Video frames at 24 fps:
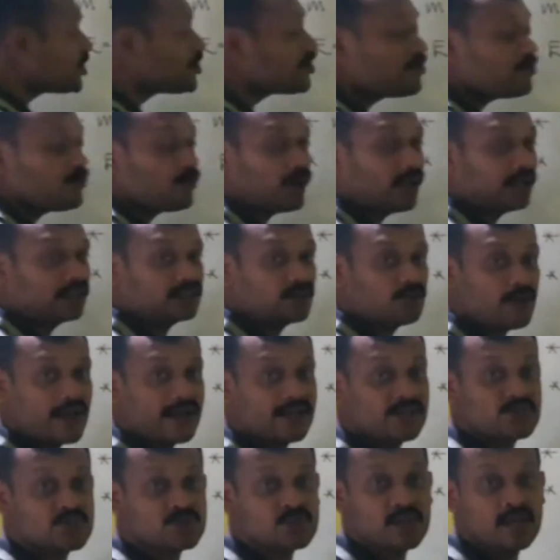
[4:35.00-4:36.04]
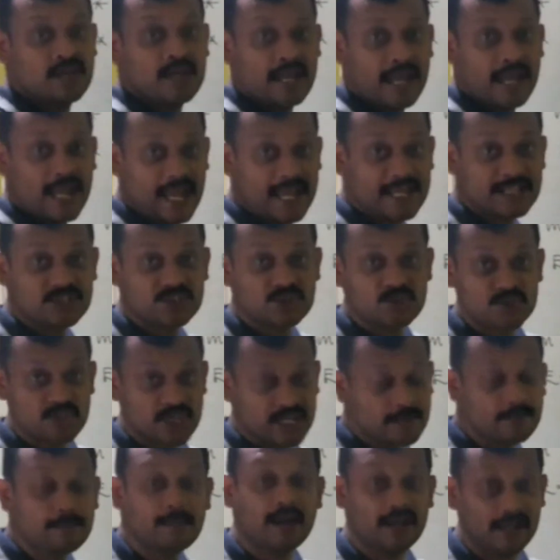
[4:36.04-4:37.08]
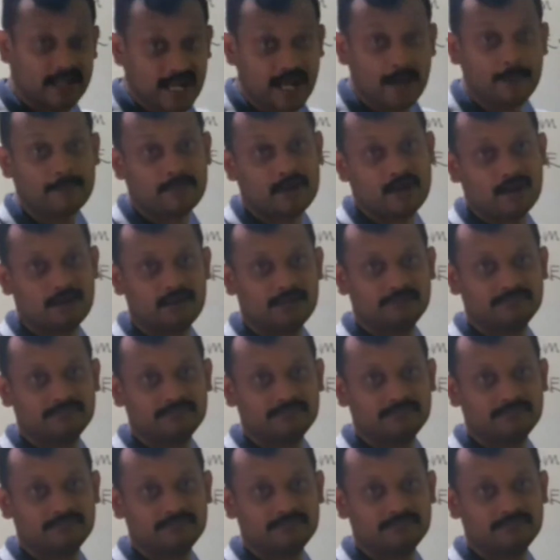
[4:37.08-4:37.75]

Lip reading: nu, otherwise hc by lambda.